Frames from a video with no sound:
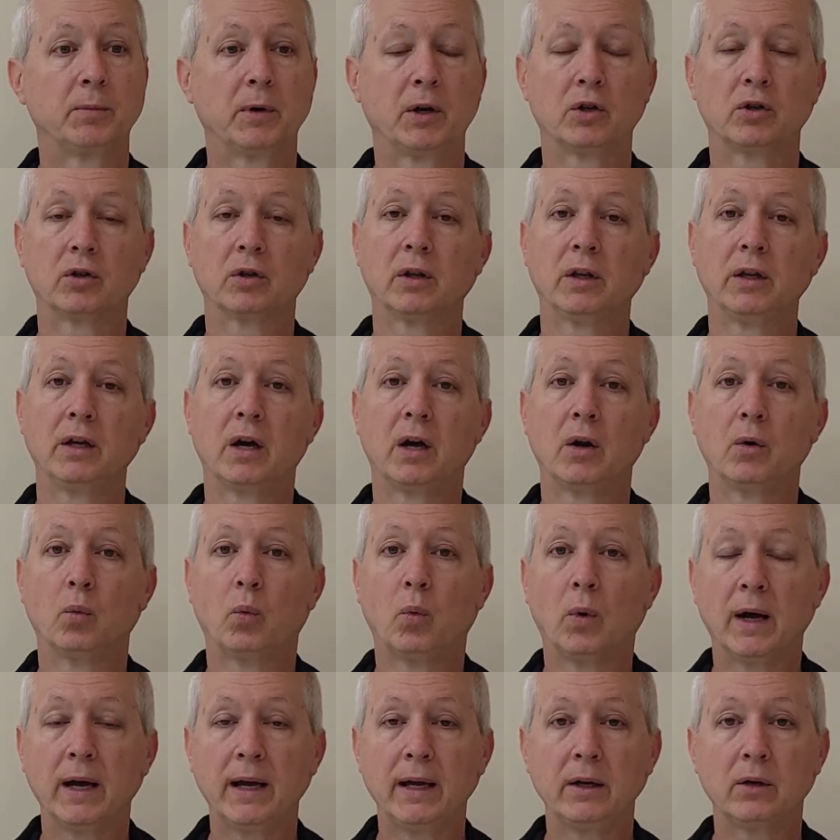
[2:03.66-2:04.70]
especially
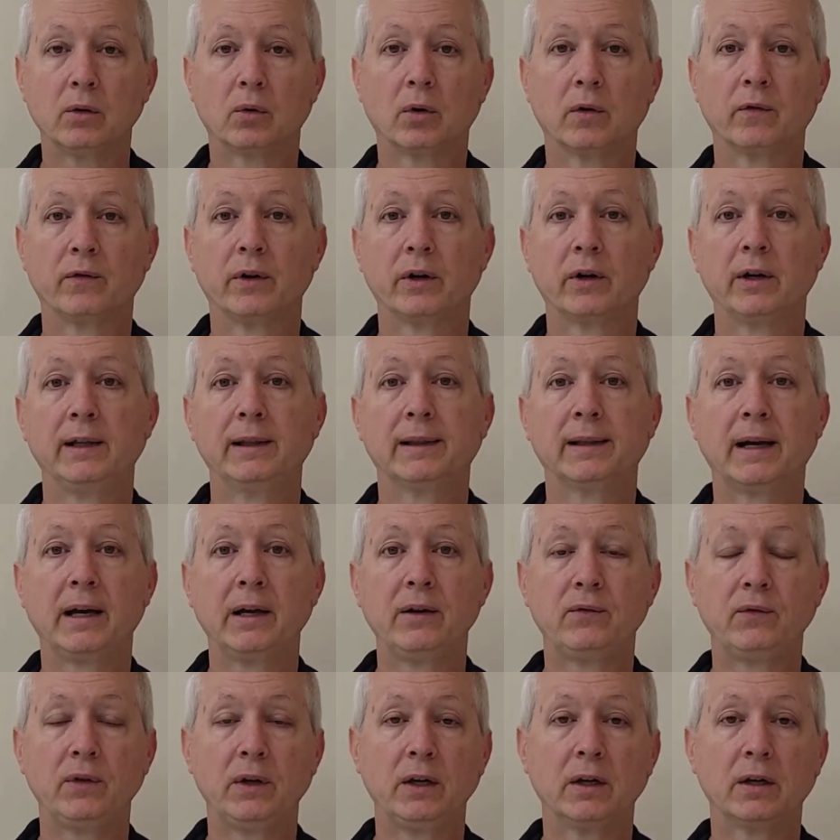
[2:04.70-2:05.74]
on white or very
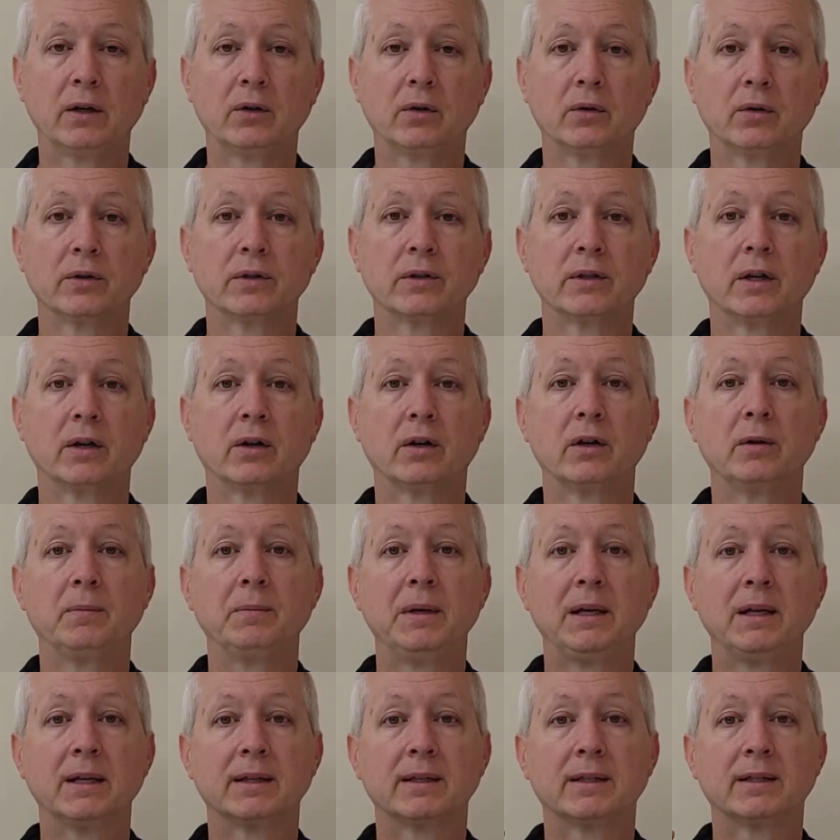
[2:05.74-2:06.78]
light vehicles, there
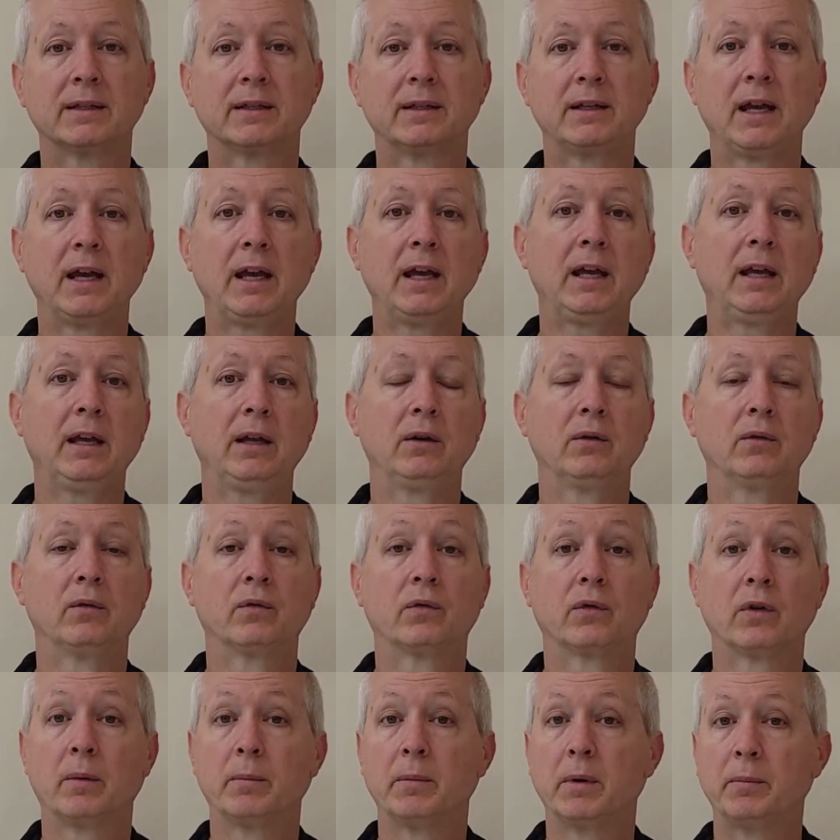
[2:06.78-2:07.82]
can be a stain
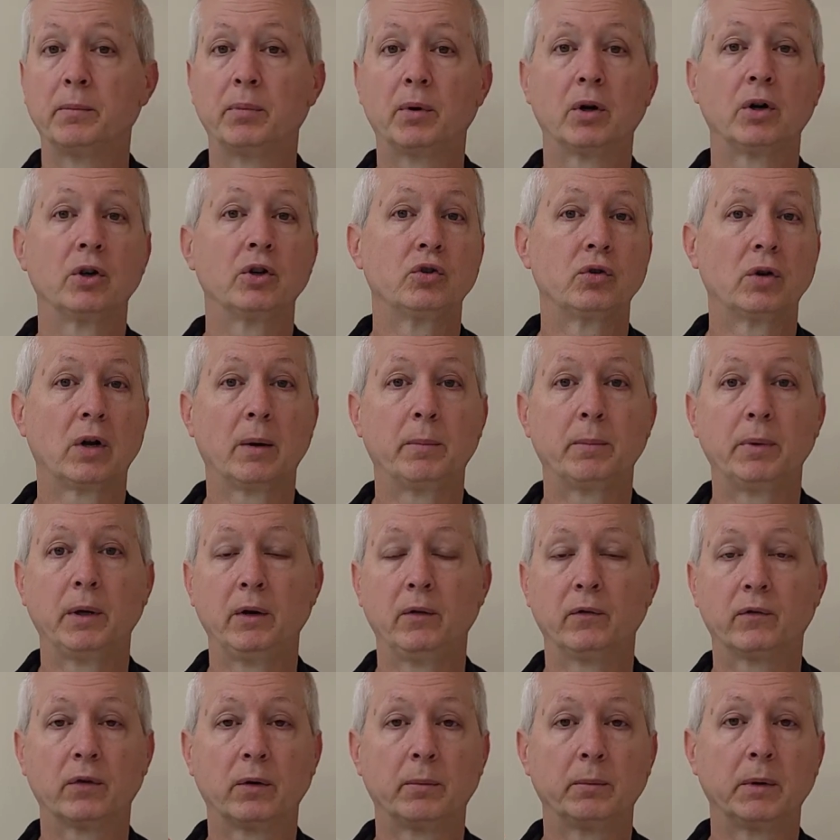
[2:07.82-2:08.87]
from a bird
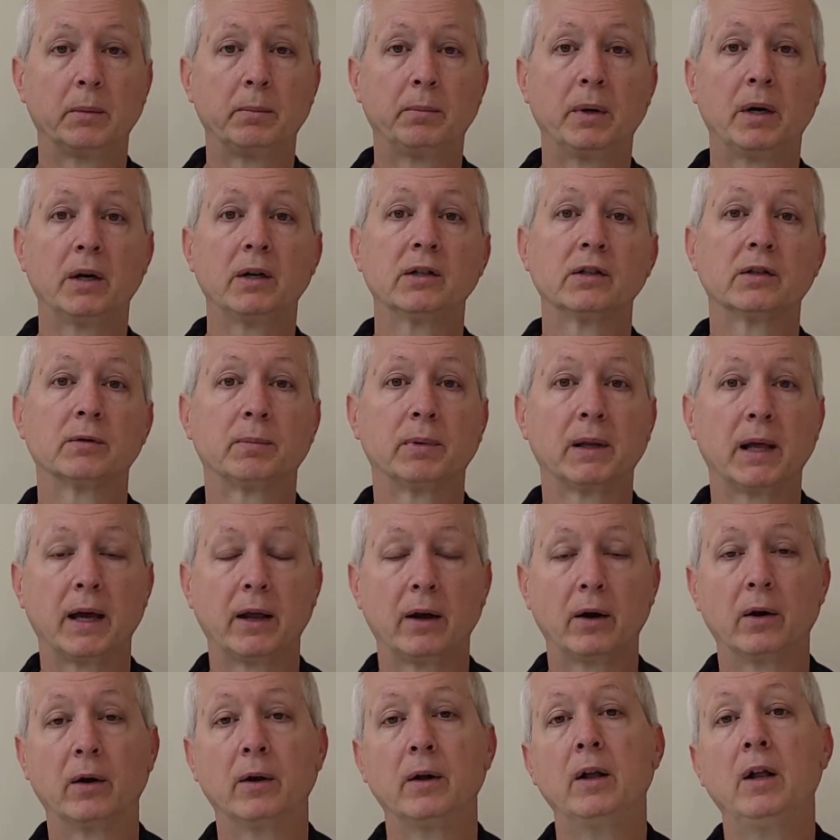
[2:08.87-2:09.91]
dropping, from a bug
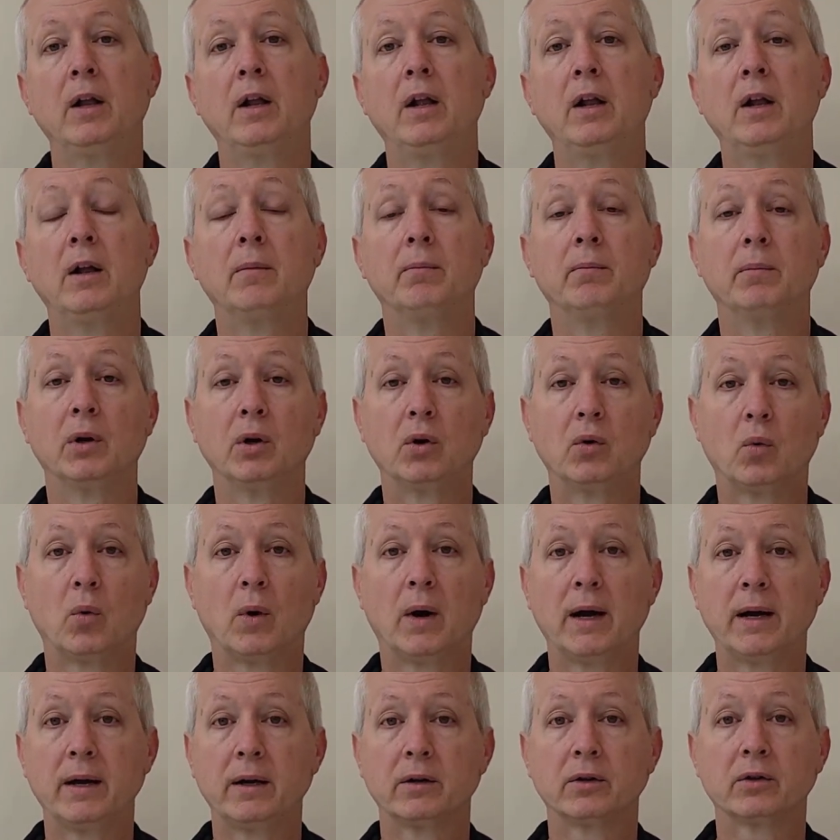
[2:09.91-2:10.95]
splatter.
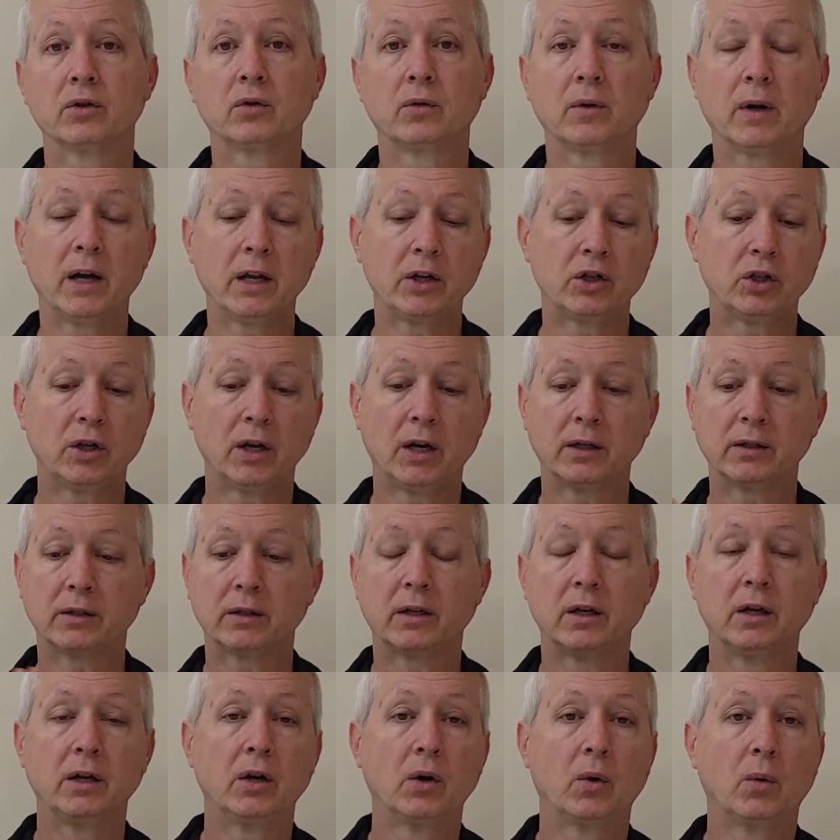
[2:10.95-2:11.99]
Meguiar's Scratch
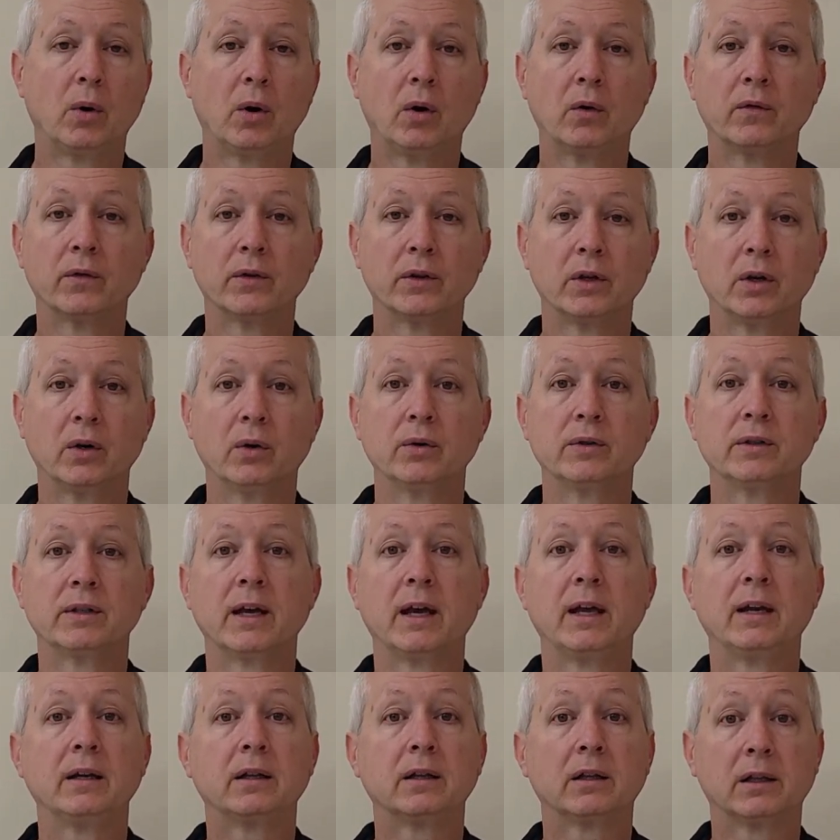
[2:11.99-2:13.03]
X can go over those
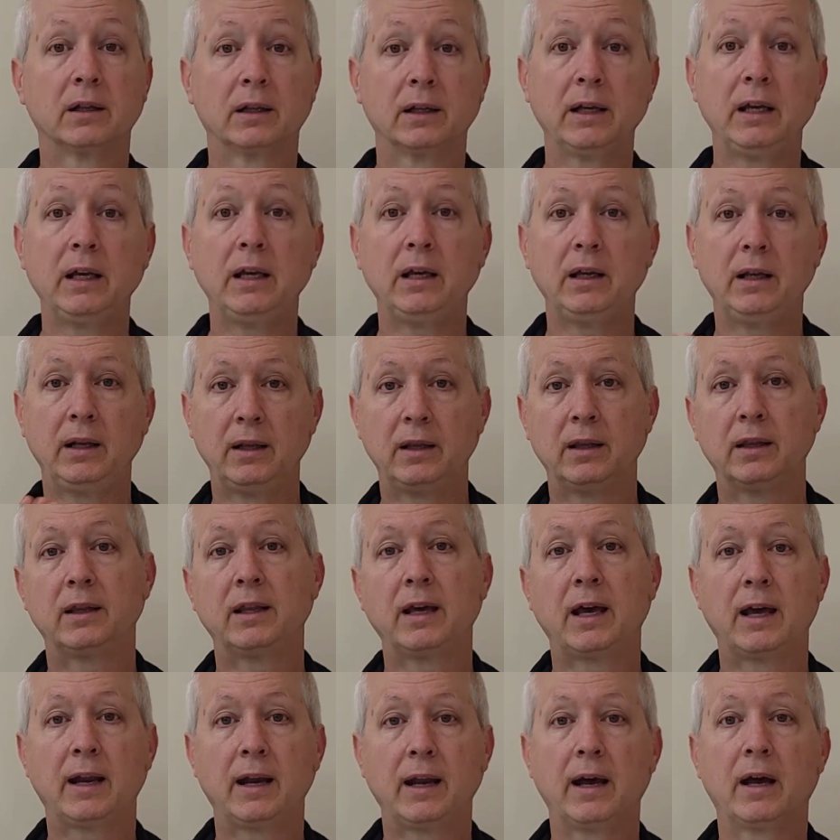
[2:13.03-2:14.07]
and clean
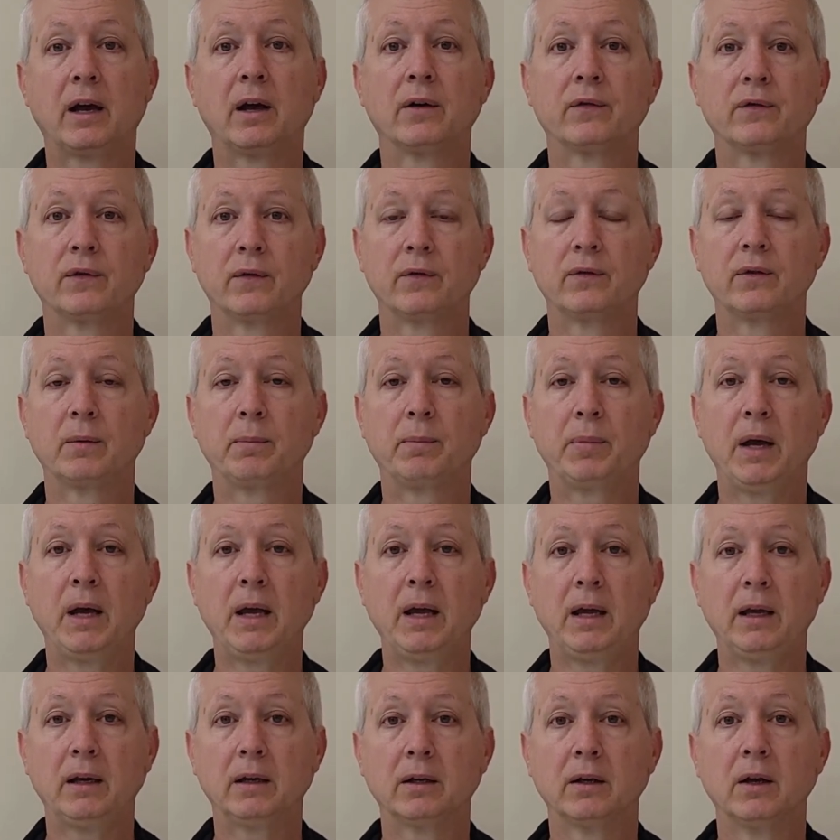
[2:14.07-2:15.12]
that off of the
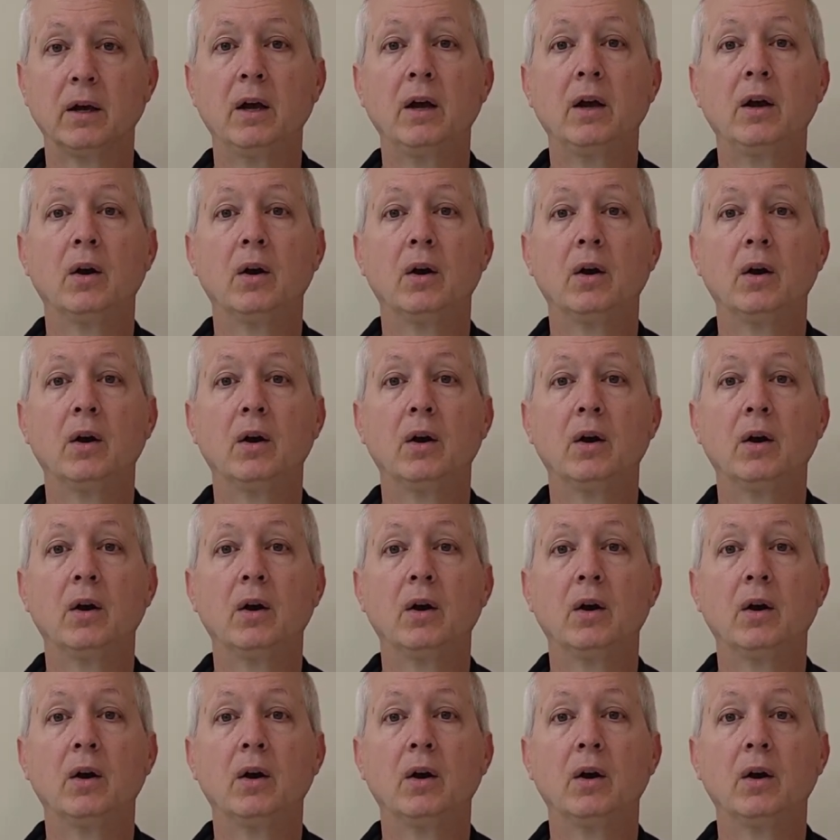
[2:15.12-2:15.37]
paint.